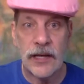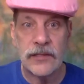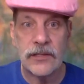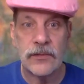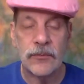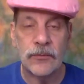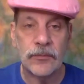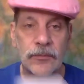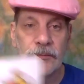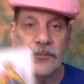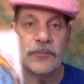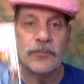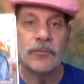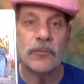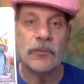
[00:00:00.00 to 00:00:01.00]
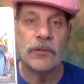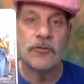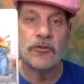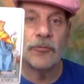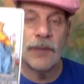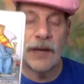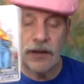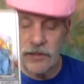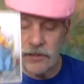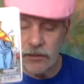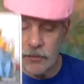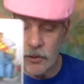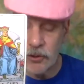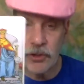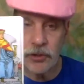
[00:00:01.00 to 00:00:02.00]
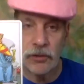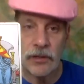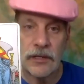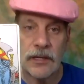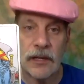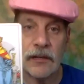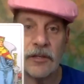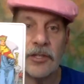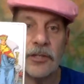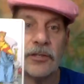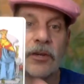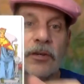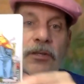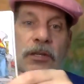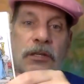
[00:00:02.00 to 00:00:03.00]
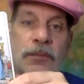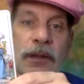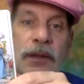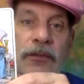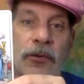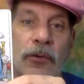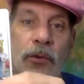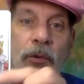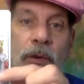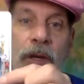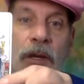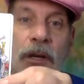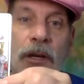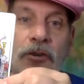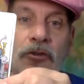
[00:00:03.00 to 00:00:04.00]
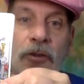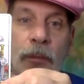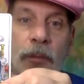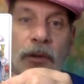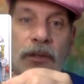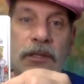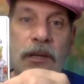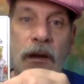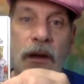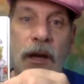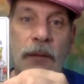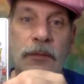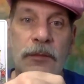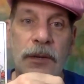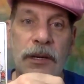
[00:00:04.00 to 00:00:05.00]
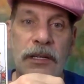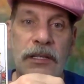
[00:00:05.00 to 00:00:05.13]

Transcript: has tremendous emotional intelligence because he's been through troubled times, but